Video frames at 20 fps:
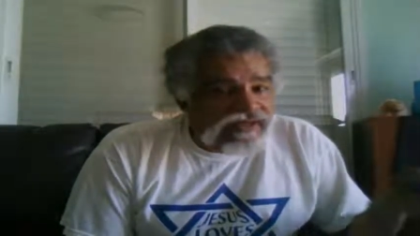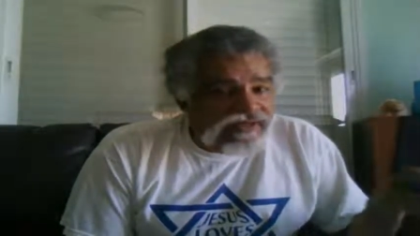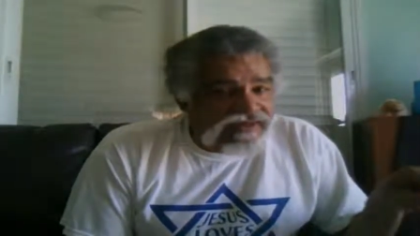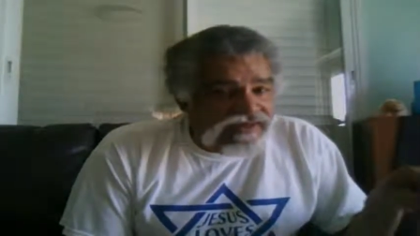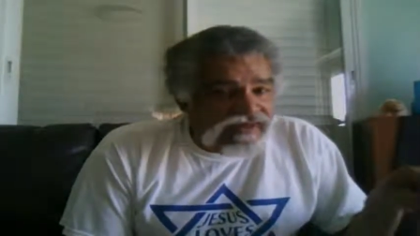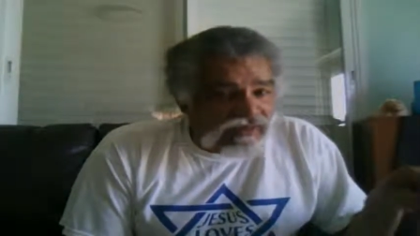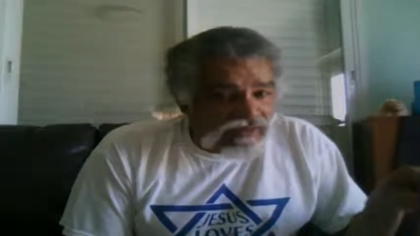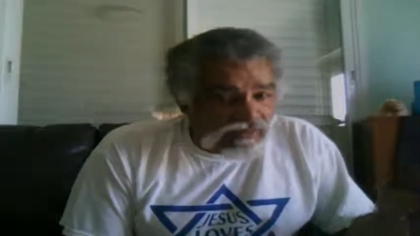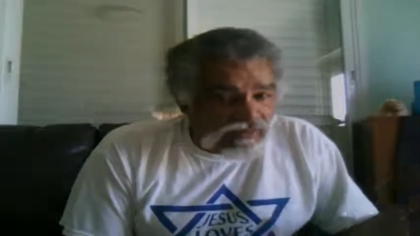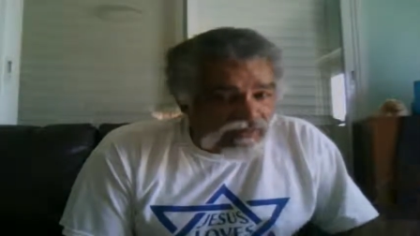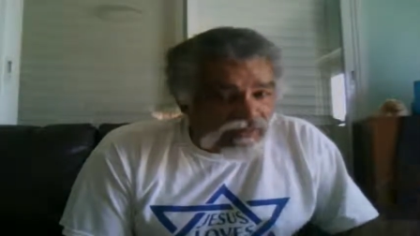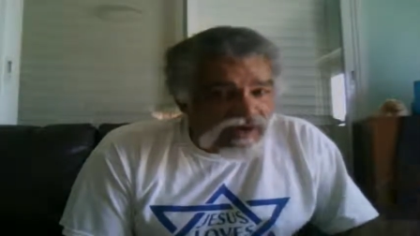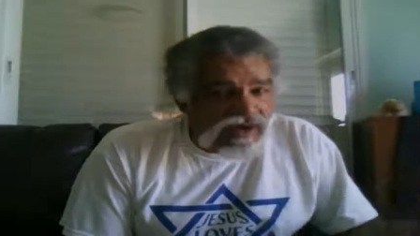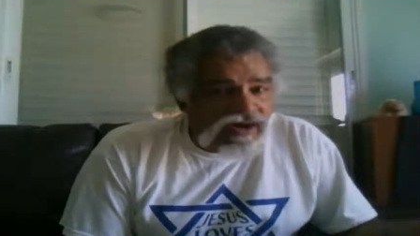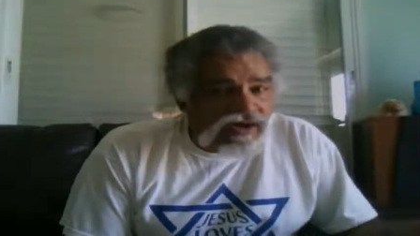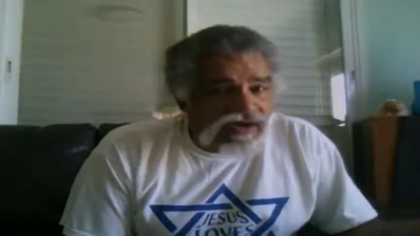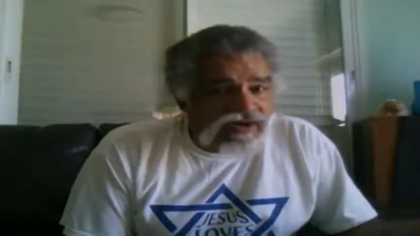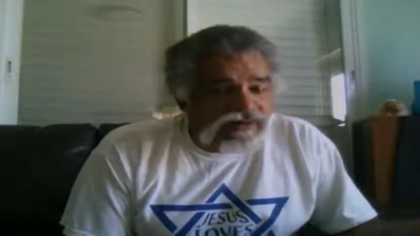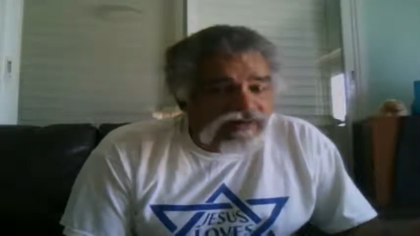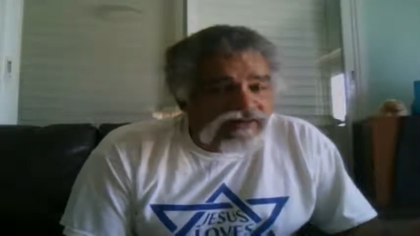over
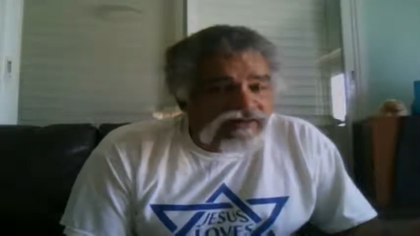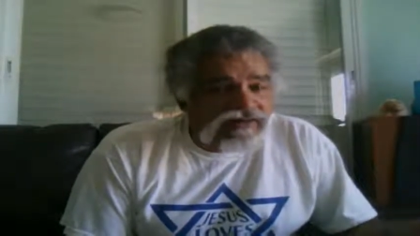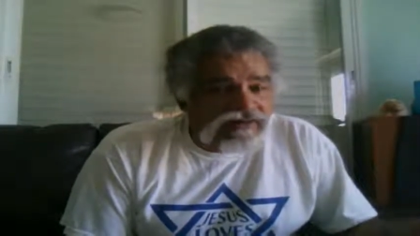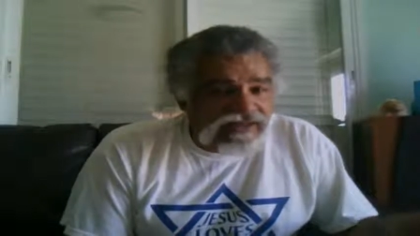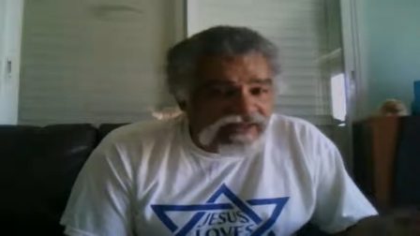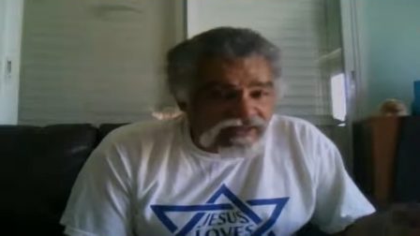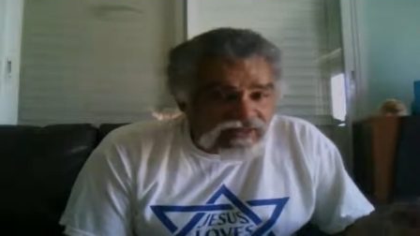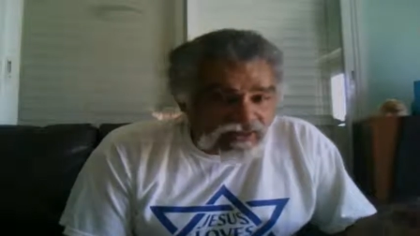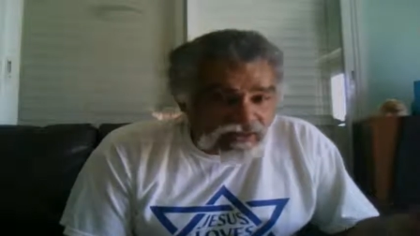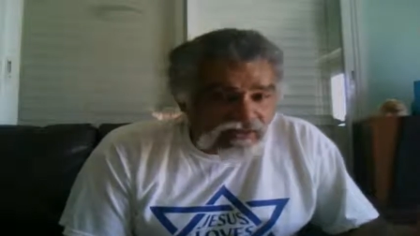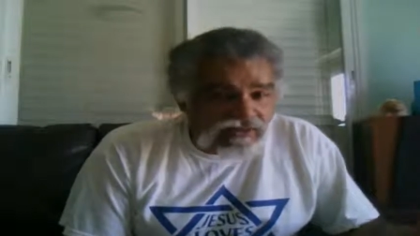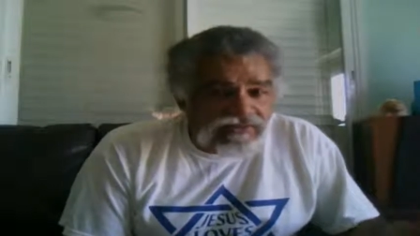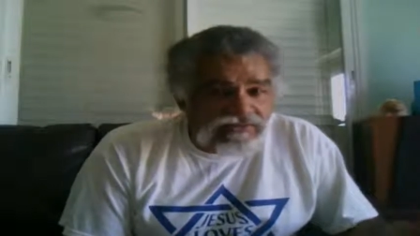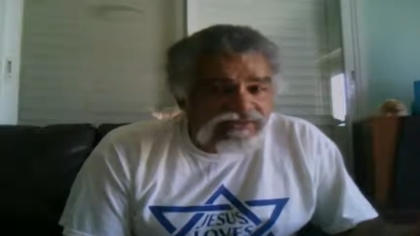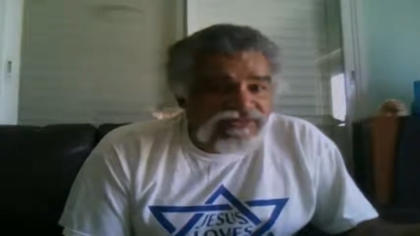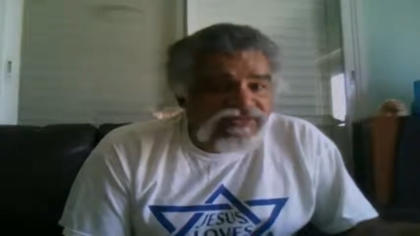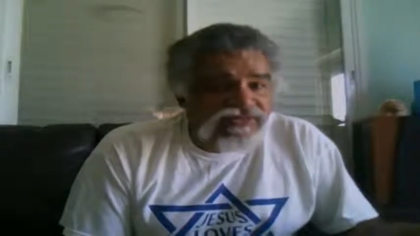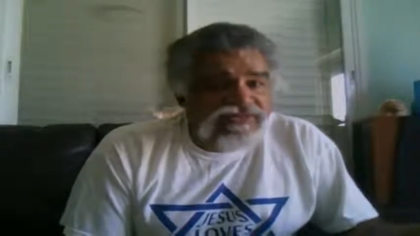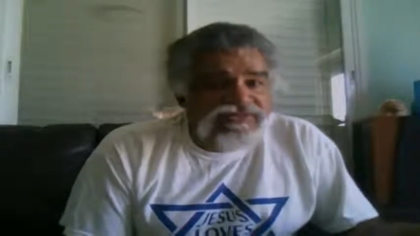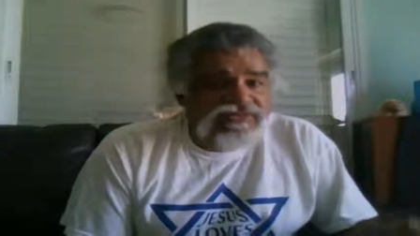in Arad,
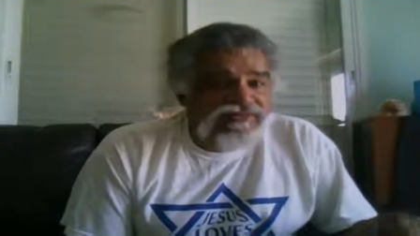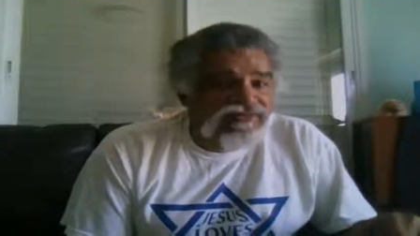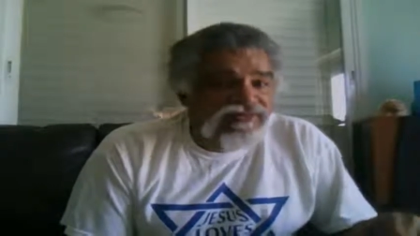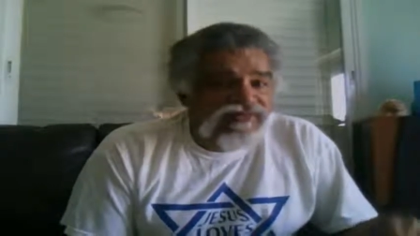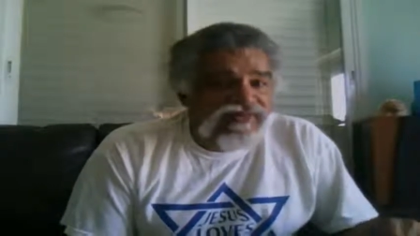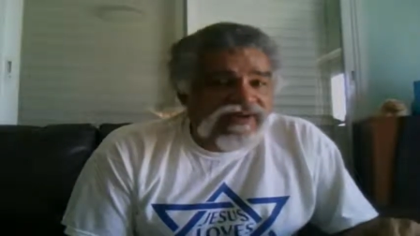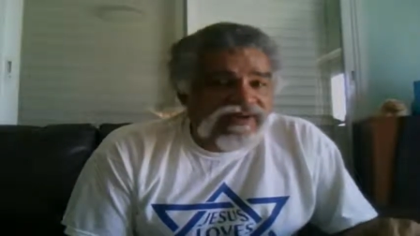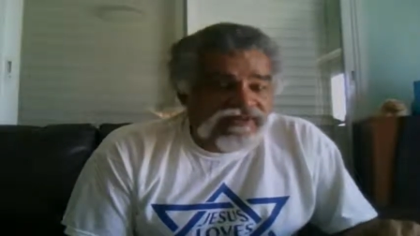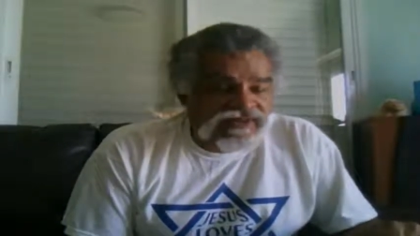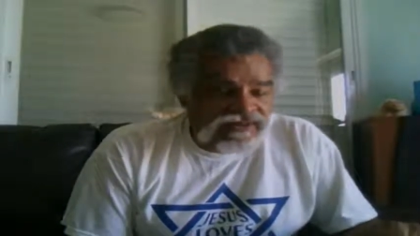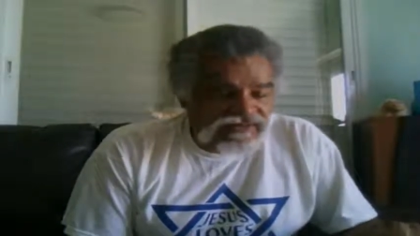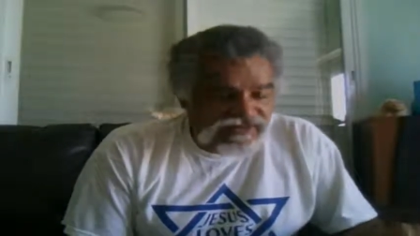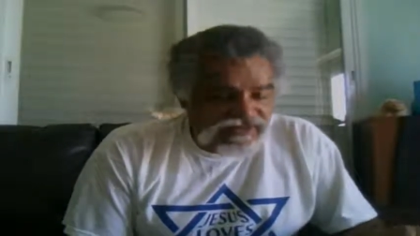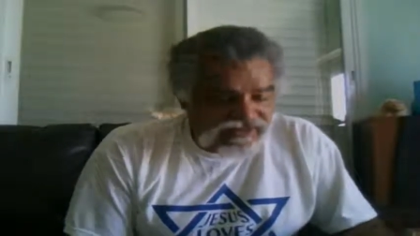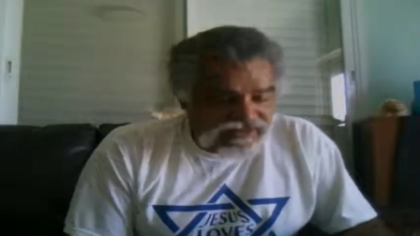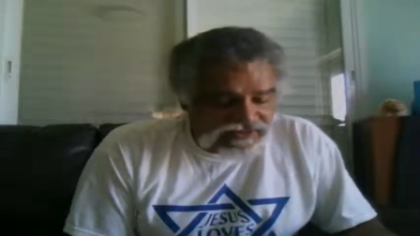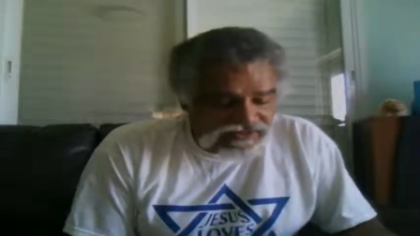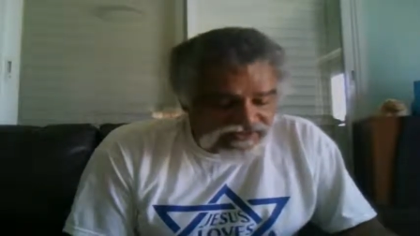they call themselves the